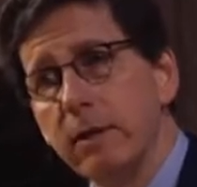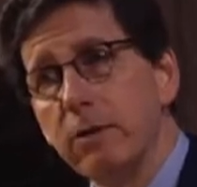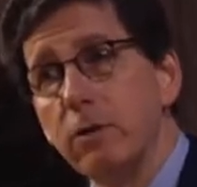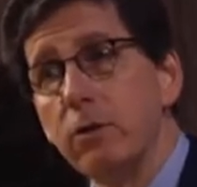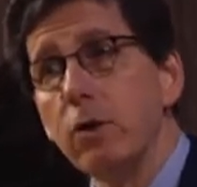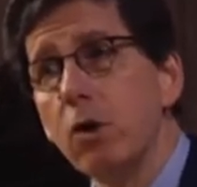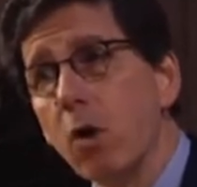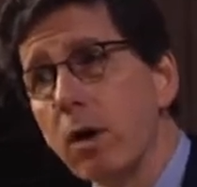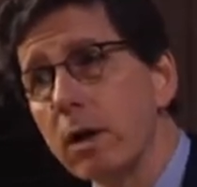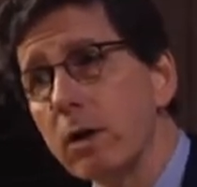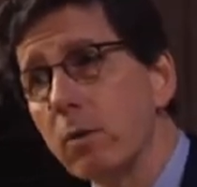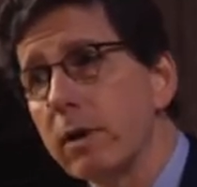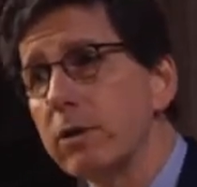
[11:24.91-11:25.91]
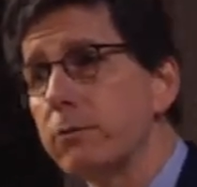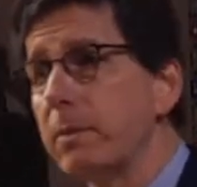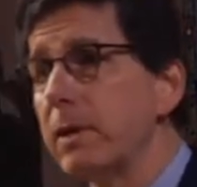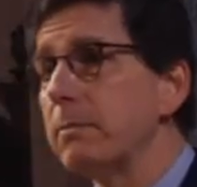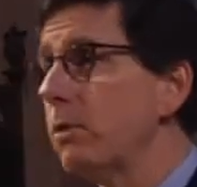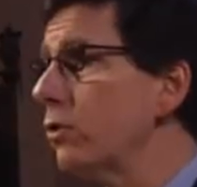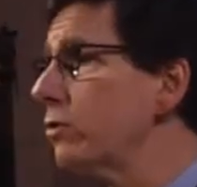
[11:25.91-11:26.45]
to New York, where he
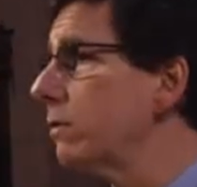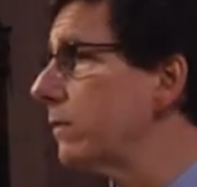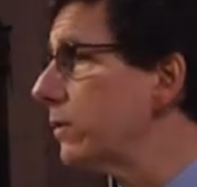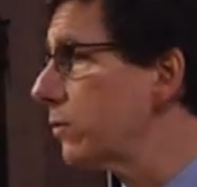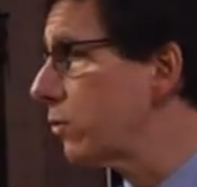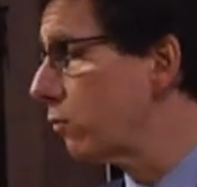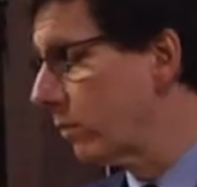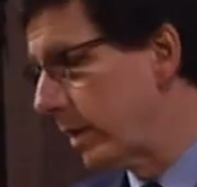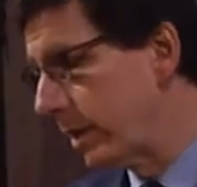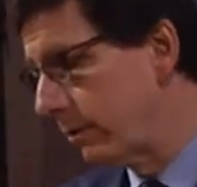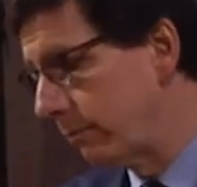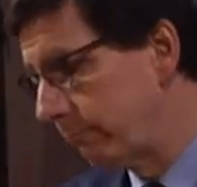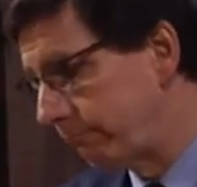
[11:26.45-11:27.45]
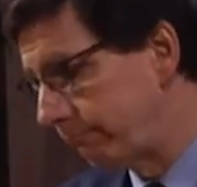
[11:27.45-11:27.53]
spent most of his career,